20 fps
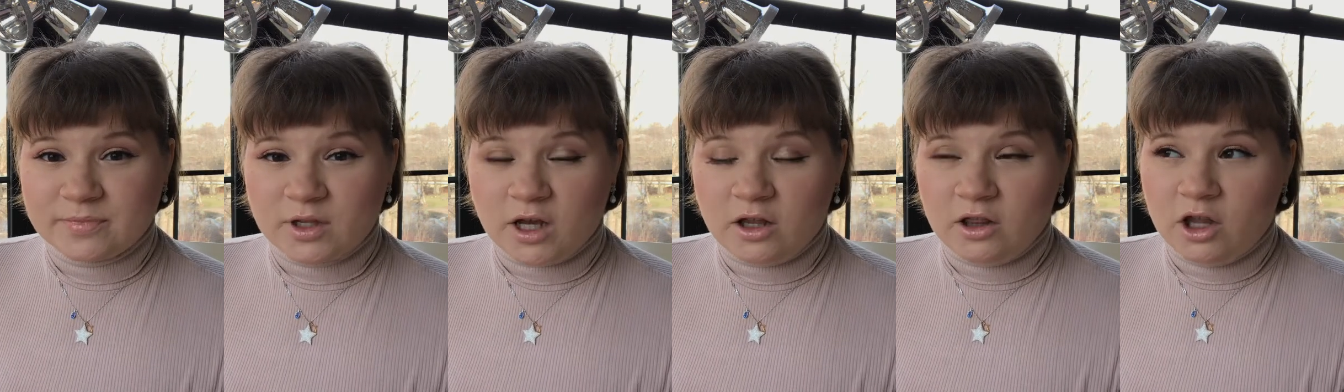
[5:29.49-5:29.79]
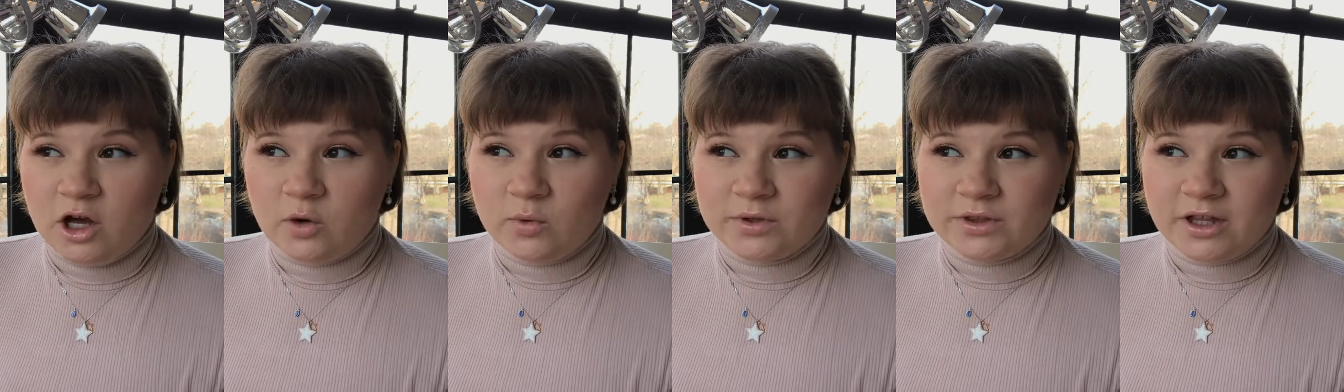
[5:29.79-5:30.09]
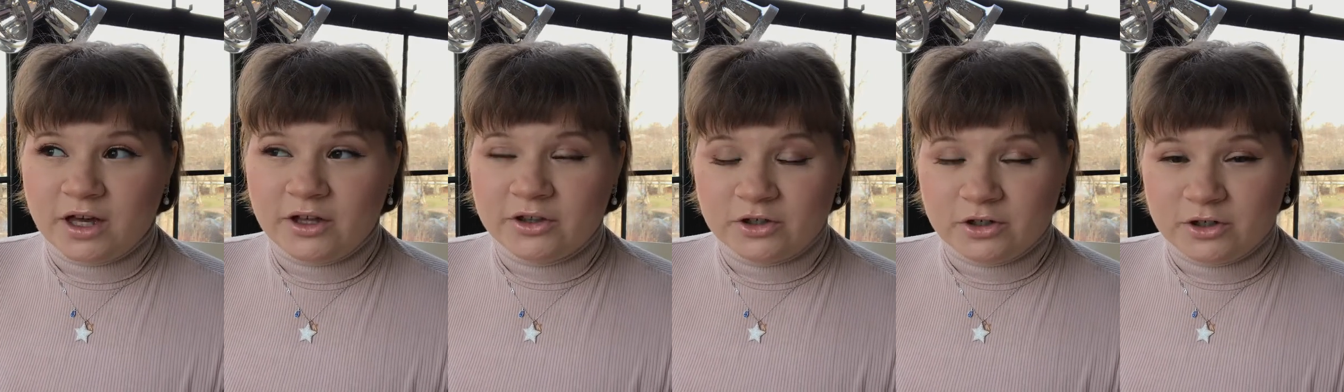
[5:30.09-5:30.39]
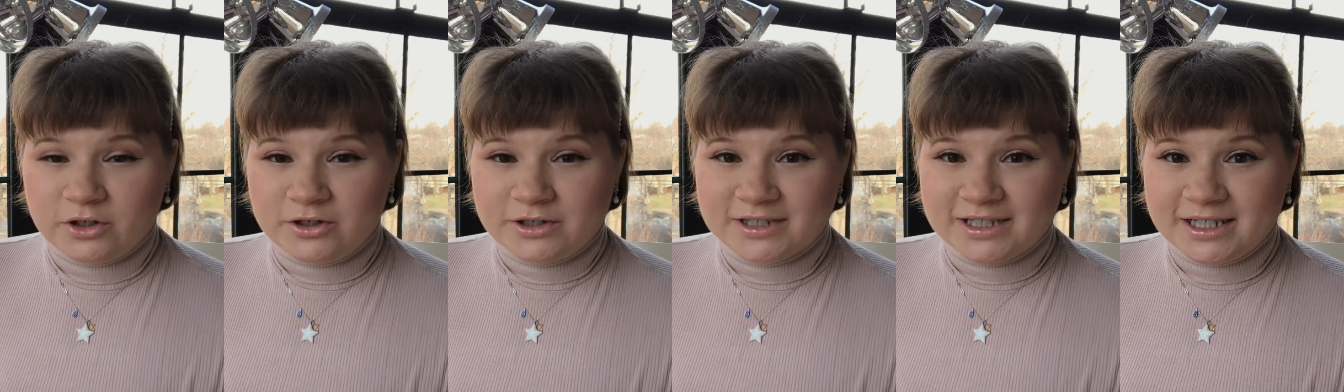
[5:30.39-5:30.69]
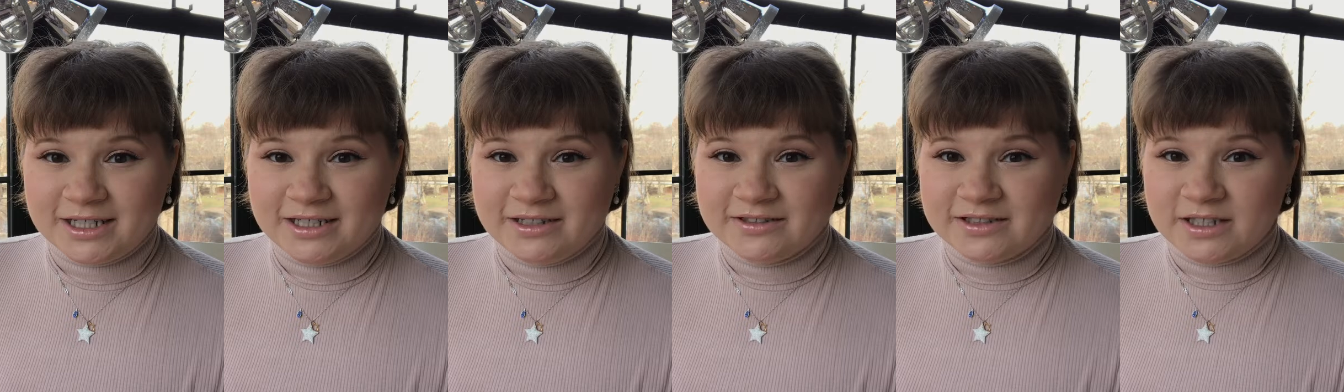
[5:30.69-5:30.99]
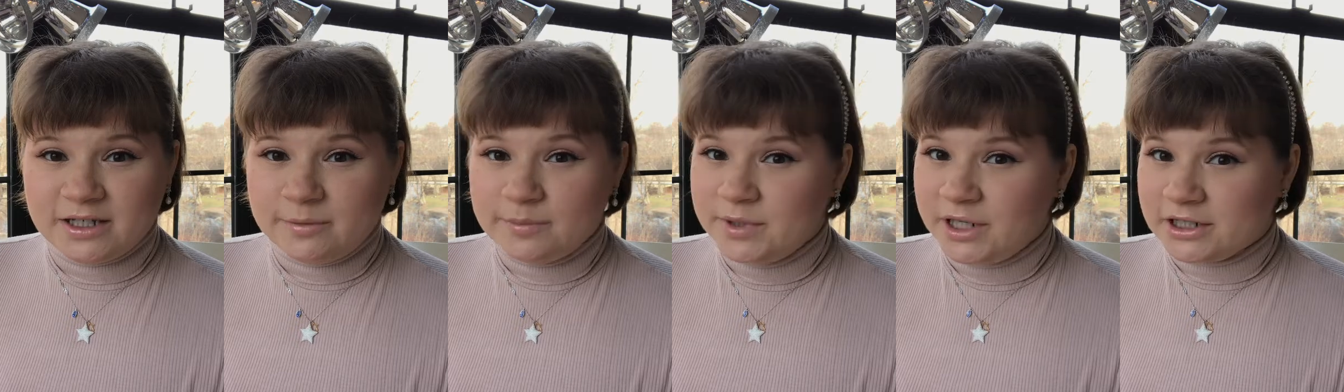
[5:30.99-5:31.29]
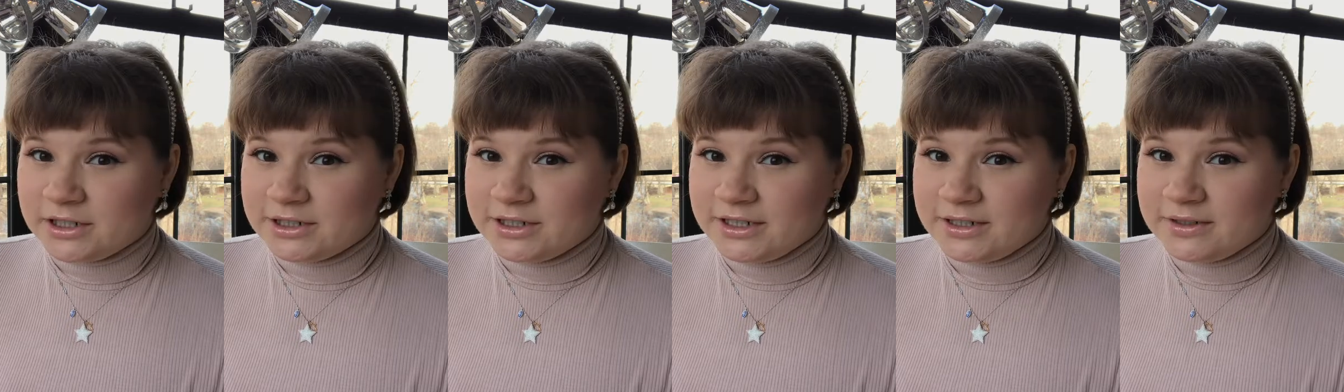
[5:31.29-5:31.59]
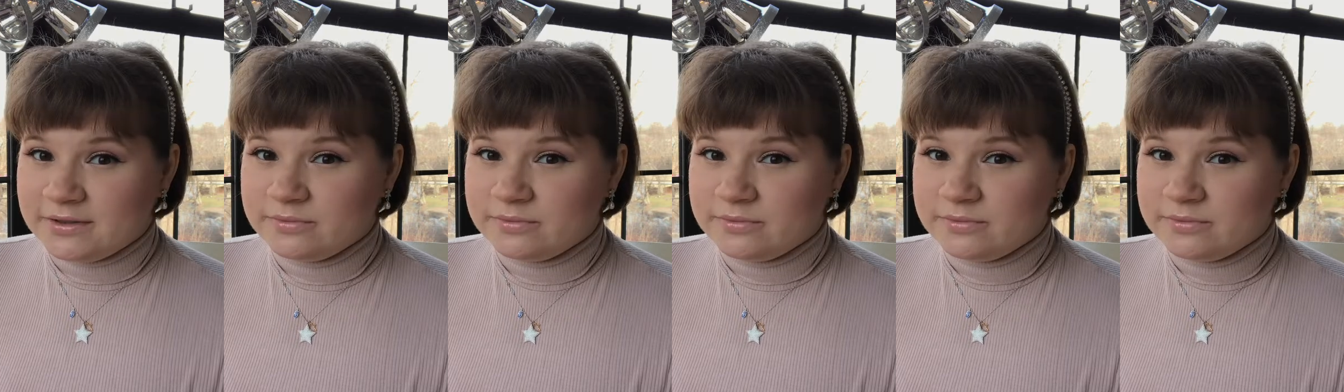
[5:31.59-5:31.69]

along with other girls that he's abducted.